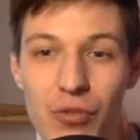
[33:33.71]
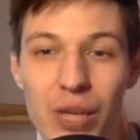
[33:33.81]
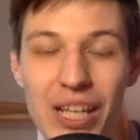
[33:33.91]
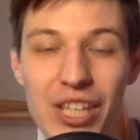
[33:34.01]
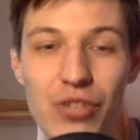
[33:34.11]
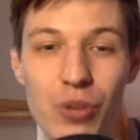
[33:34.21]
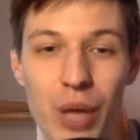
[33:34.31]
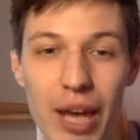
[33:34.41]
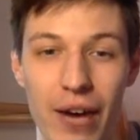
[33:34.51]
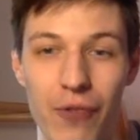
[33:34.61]
really
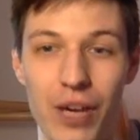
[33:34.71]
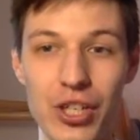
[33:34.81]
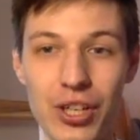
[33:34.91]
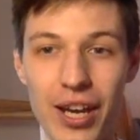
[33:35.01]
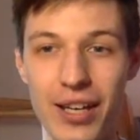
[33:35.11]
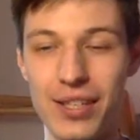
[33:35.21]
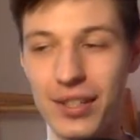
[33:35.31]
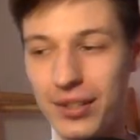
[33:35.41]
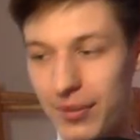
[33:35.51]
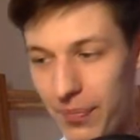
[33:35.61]
strong Russian
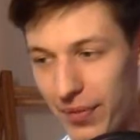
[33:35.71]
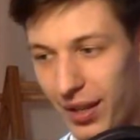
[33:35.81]
accent,